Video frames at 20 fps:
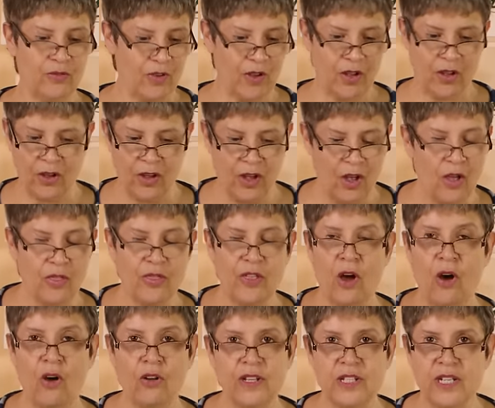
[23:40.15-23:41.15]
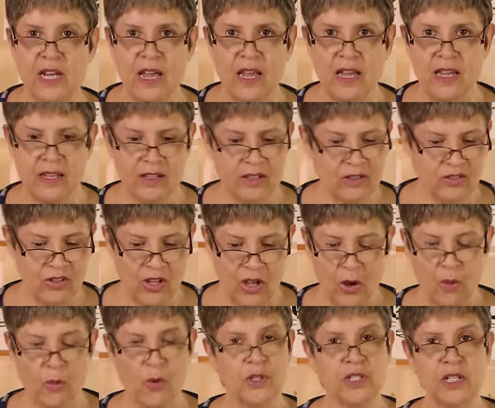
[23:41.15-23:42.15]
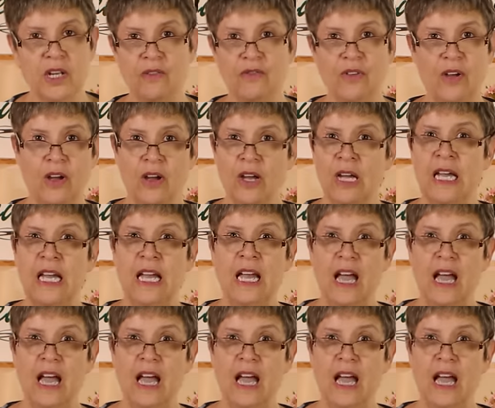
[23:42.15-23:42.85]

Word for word: for the holidays, whatever.